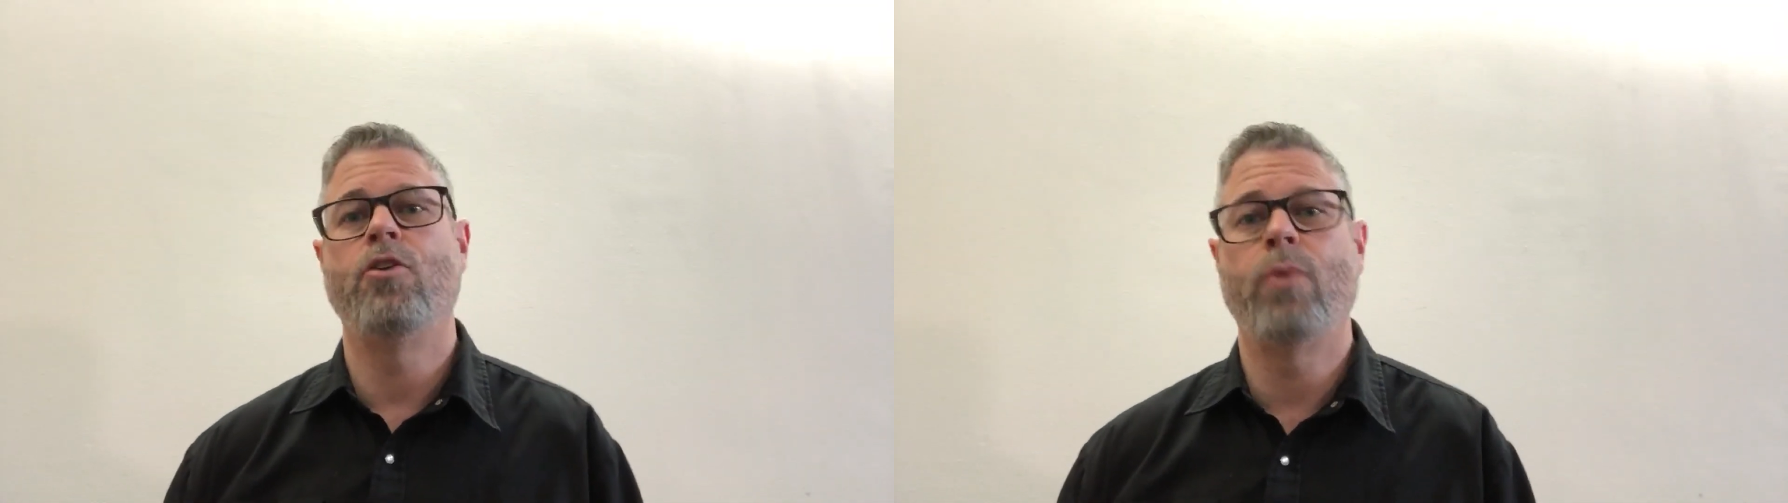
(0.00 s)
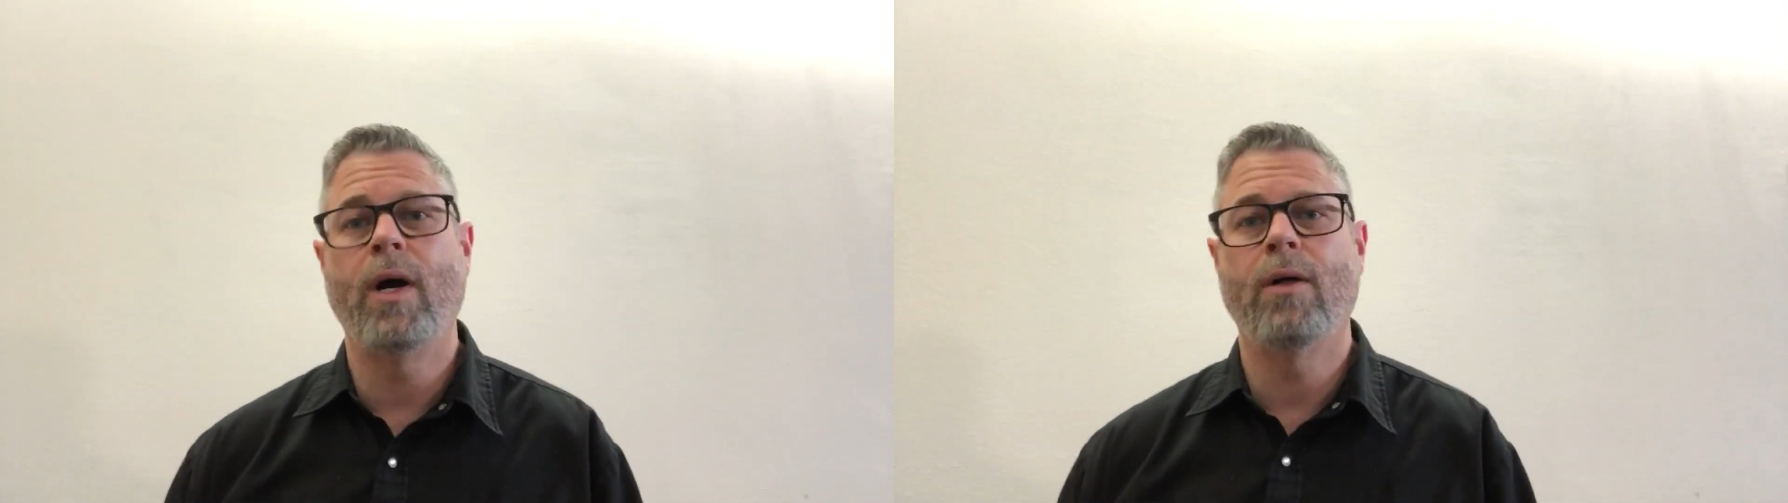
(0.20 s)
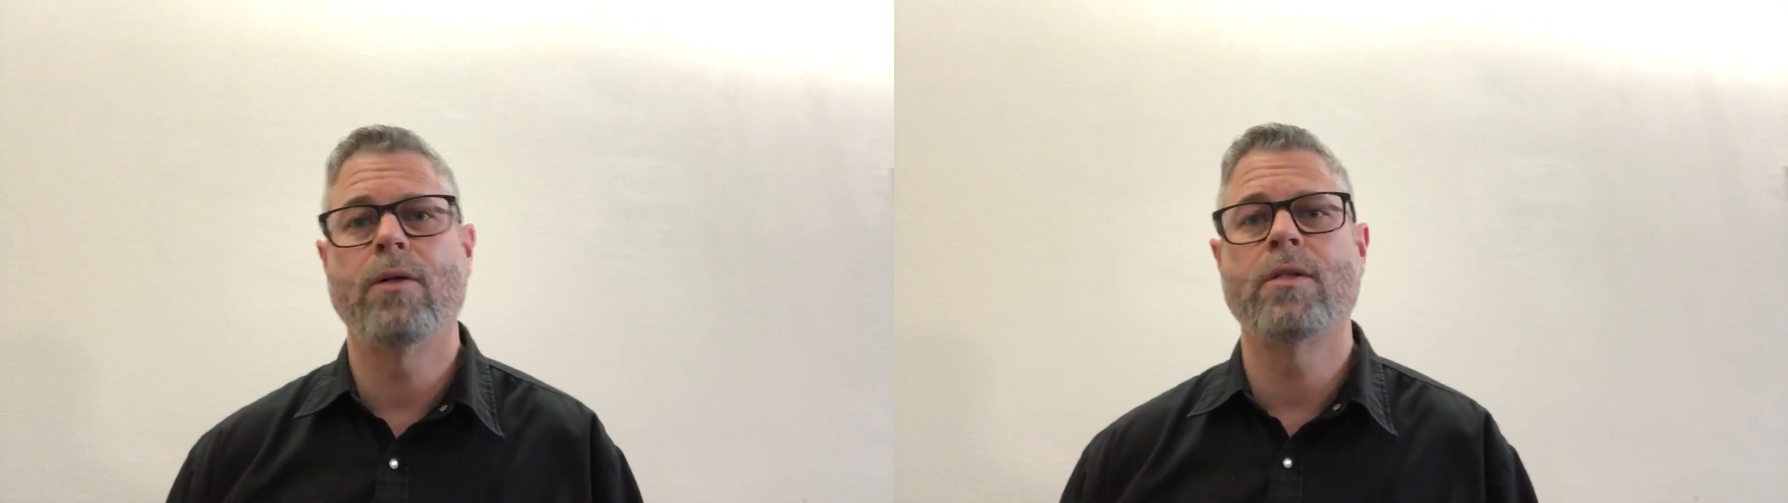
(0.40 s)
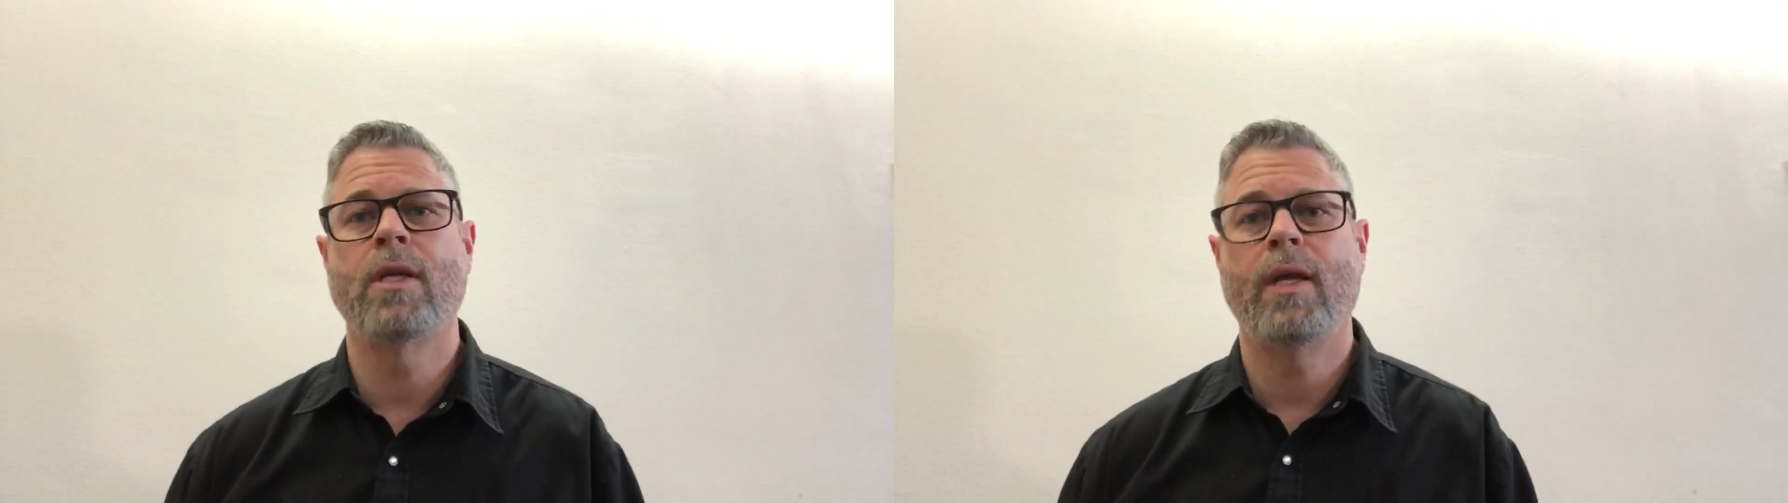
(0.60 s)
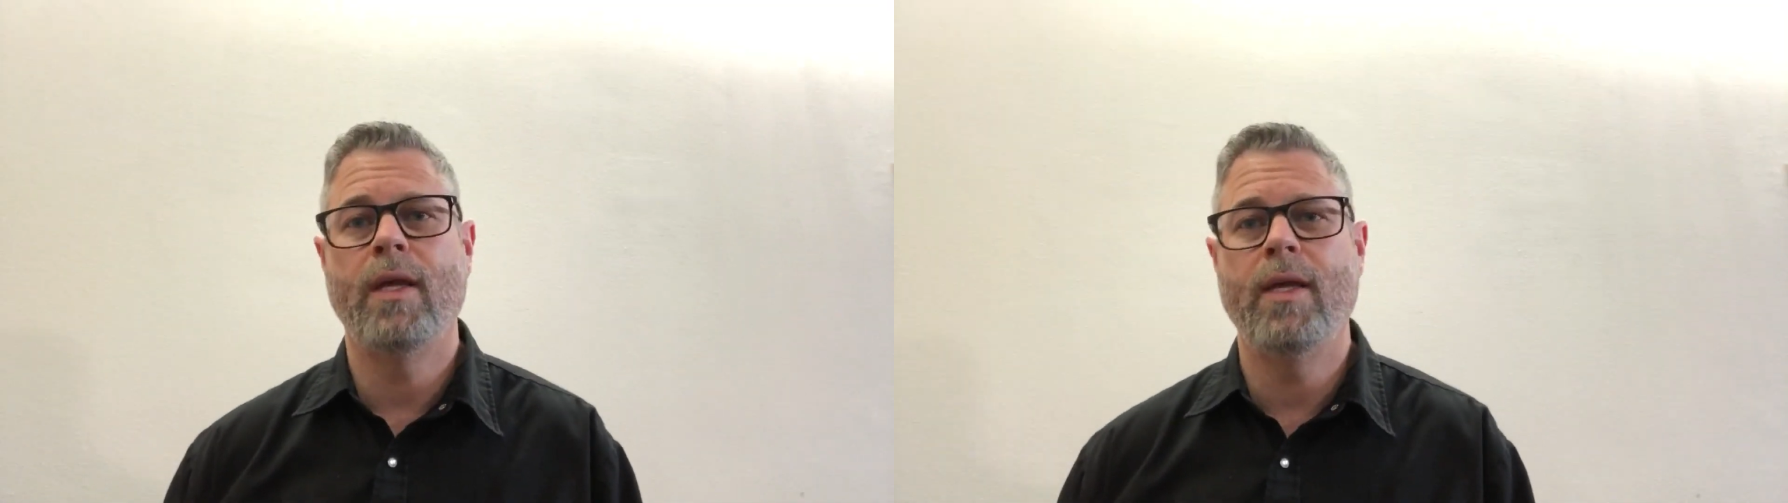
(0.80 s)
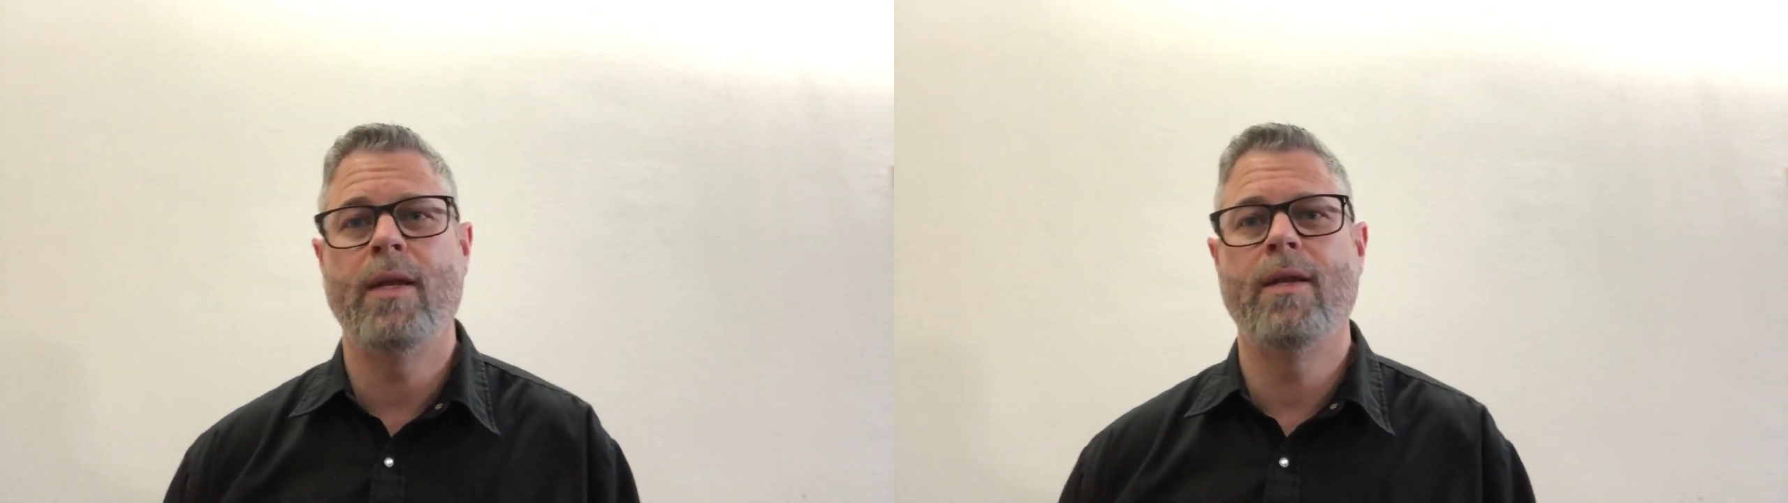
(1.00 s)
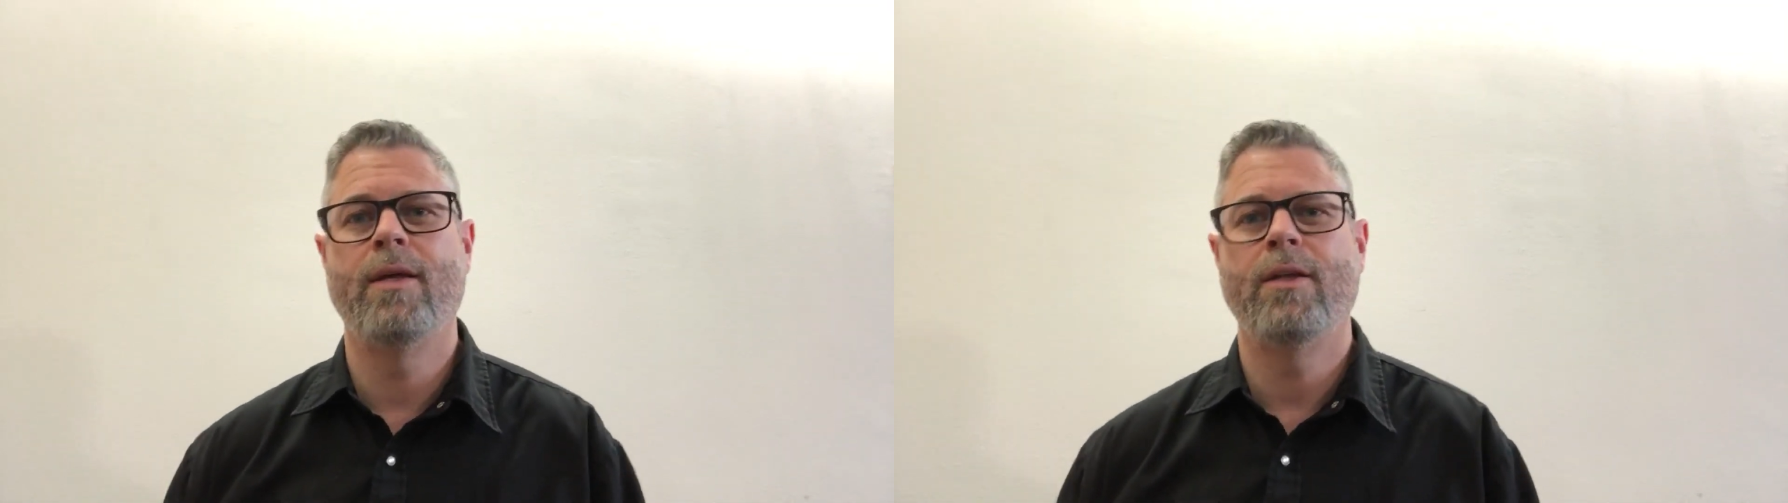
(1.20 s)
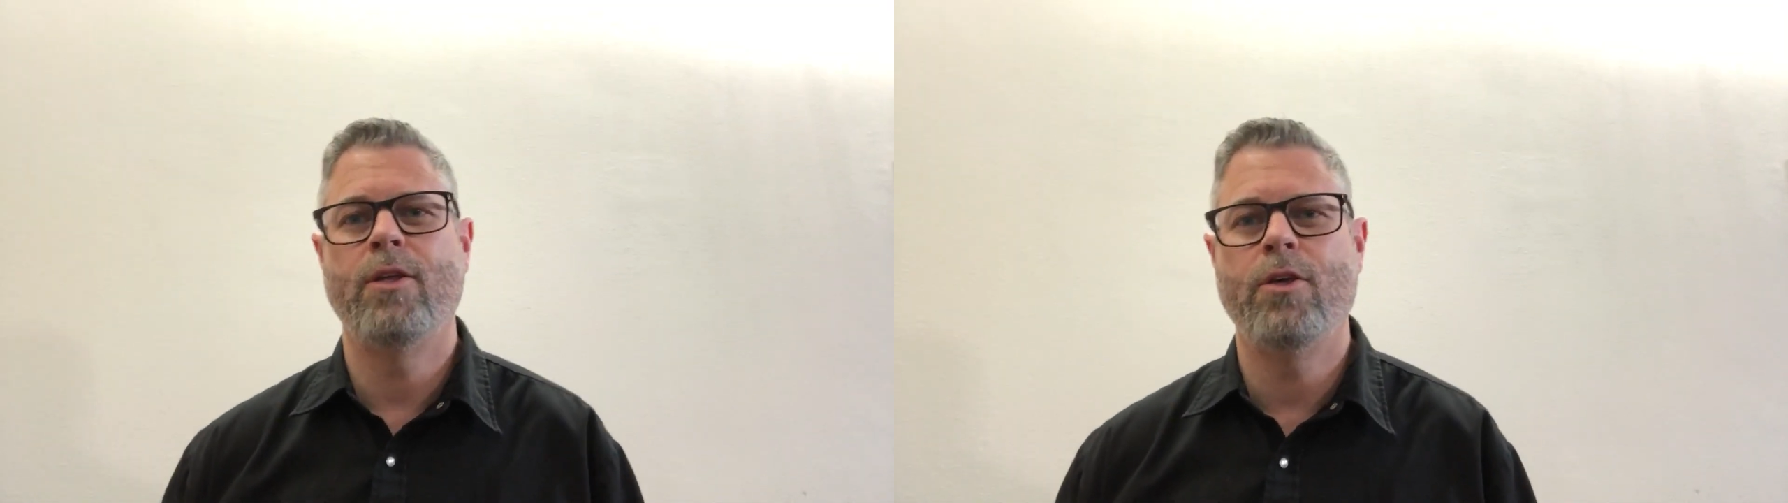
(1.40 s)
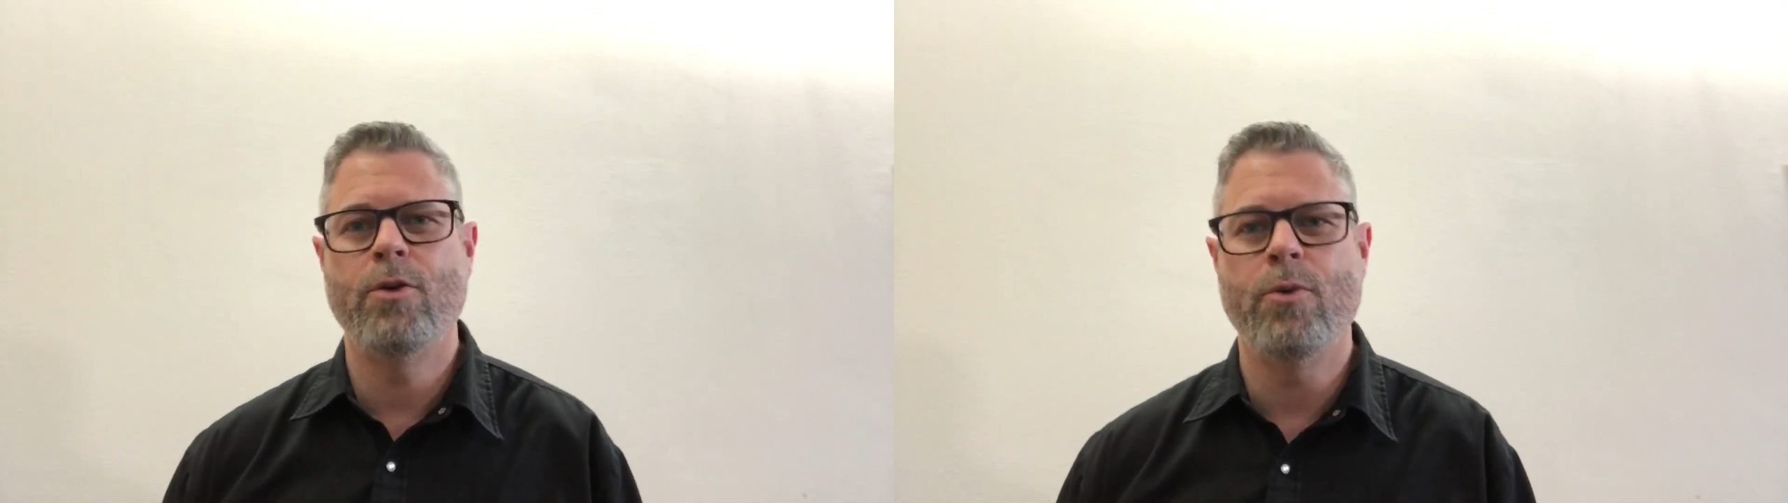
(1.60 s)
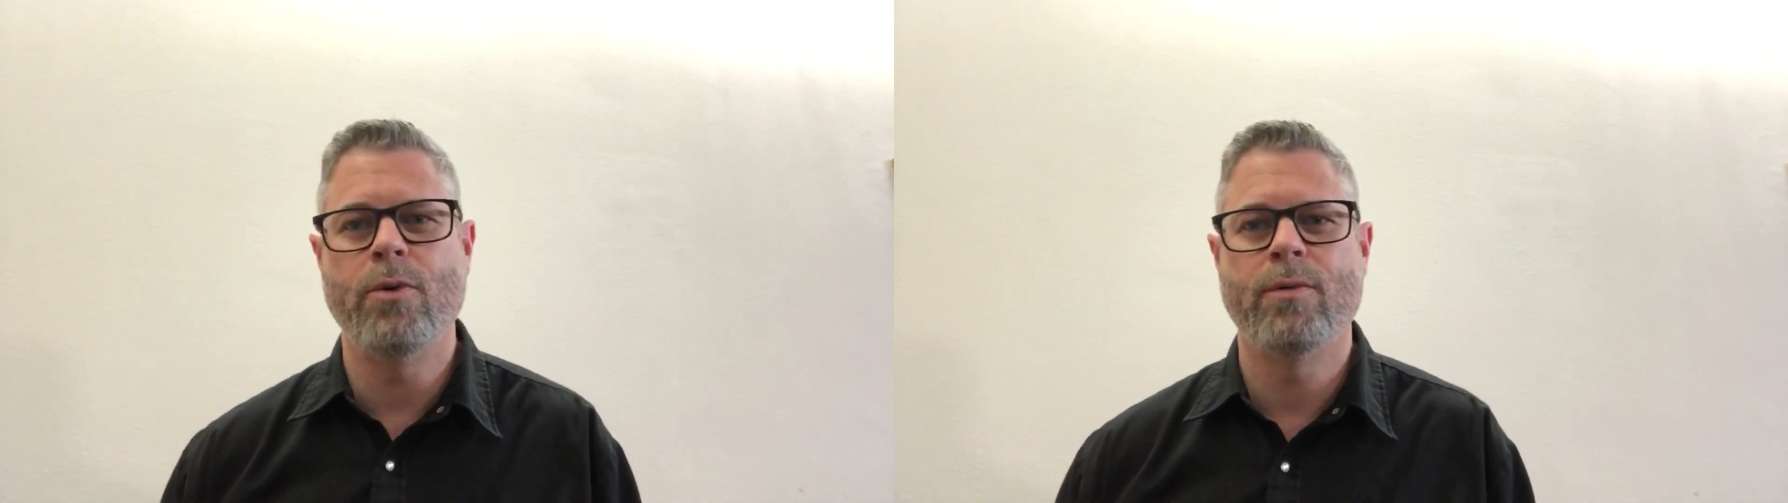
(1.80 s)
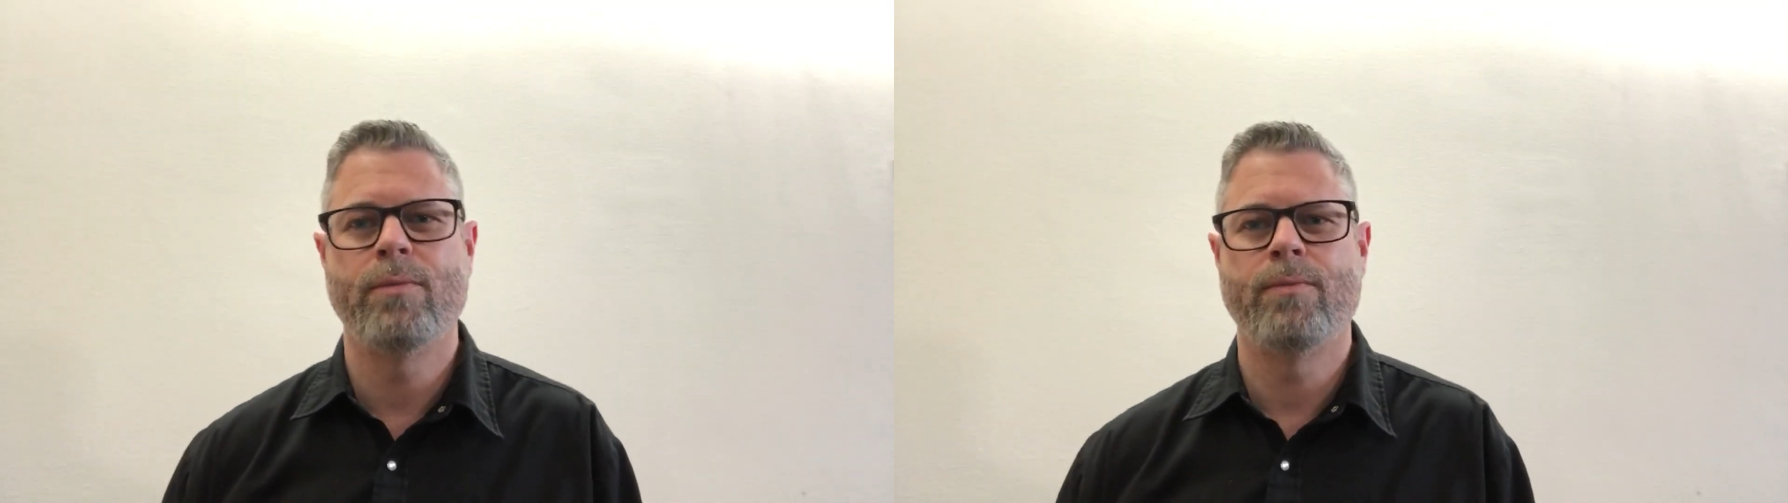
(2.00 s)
dwells in you?